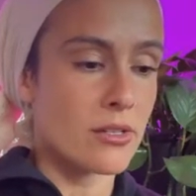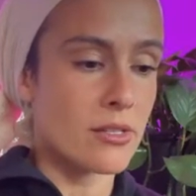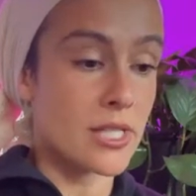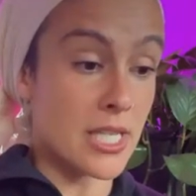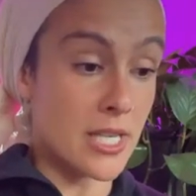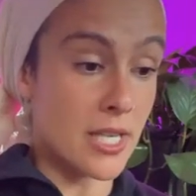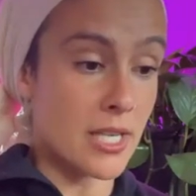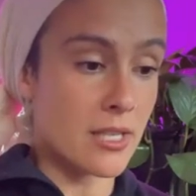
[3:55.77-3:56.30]

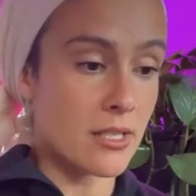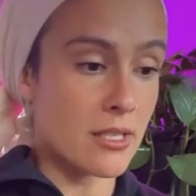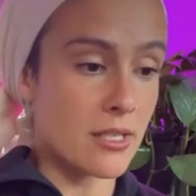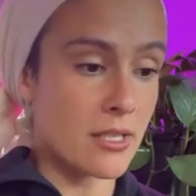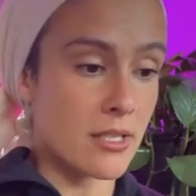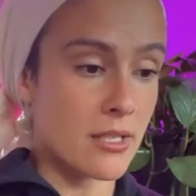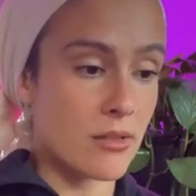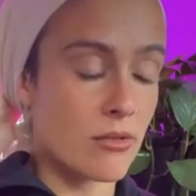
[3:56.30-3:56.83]
tonight
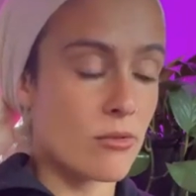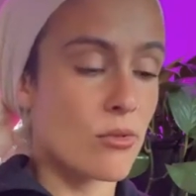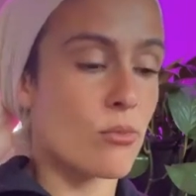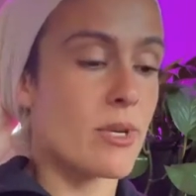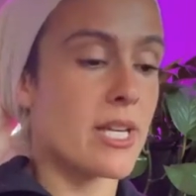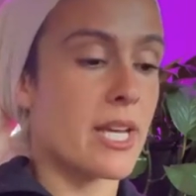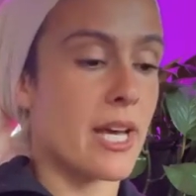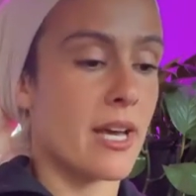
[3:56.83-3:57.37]
and through the
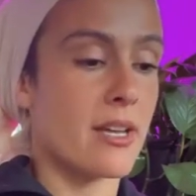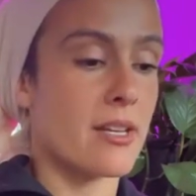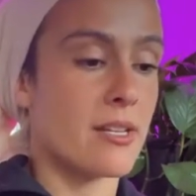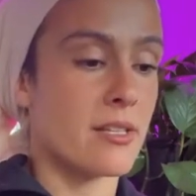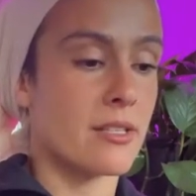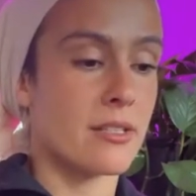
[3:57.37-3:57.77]
week ahead.